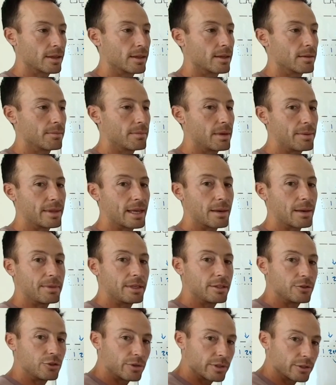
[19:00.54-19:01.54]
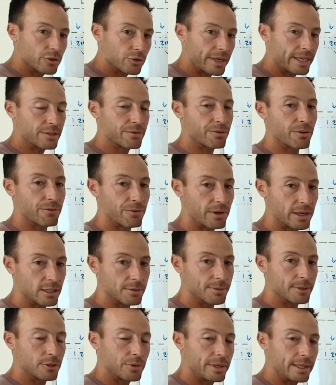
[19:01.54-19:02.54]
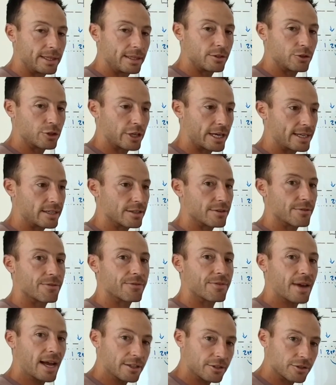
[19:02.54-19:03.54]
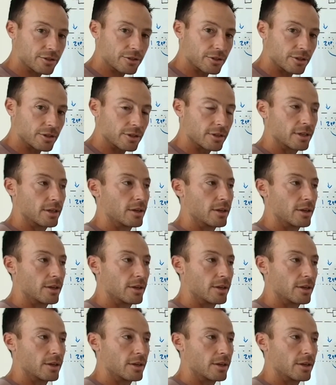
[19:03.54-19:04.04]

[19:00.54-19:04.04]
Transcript: Maybe that means you can transfer funds between these chains faster,